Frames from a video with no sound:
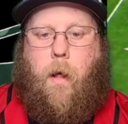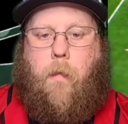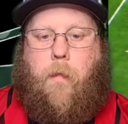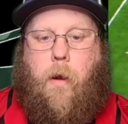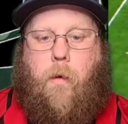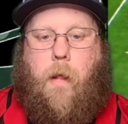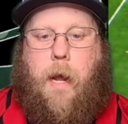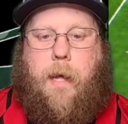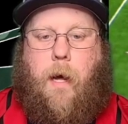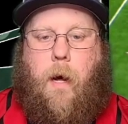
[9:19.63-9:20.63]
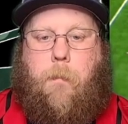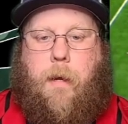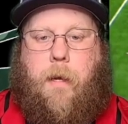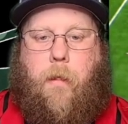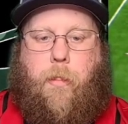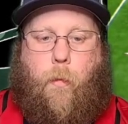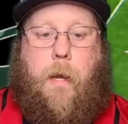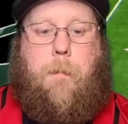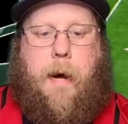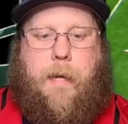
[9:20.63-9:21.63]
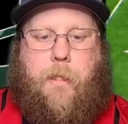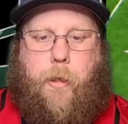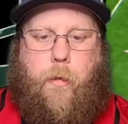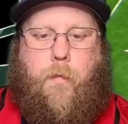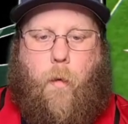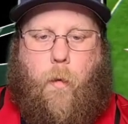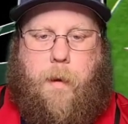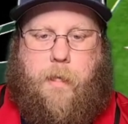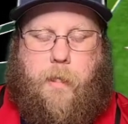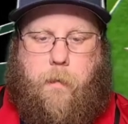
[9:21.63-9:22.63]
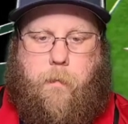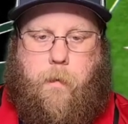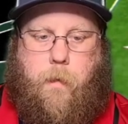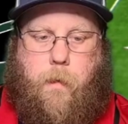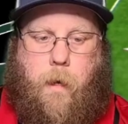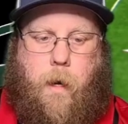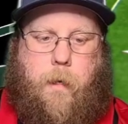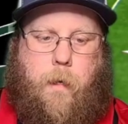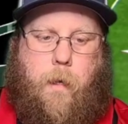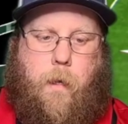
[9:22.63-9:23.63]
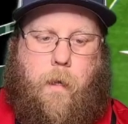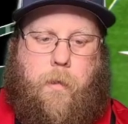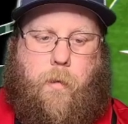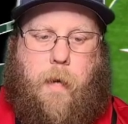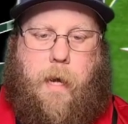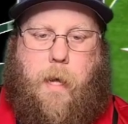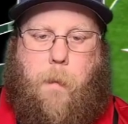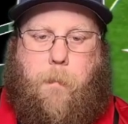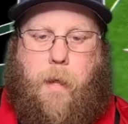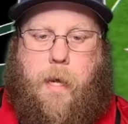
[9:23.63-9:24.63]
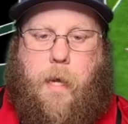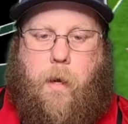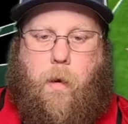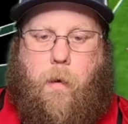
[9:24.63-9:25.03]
They're lining up in a 3x2 formation. All right. So when I hit play here,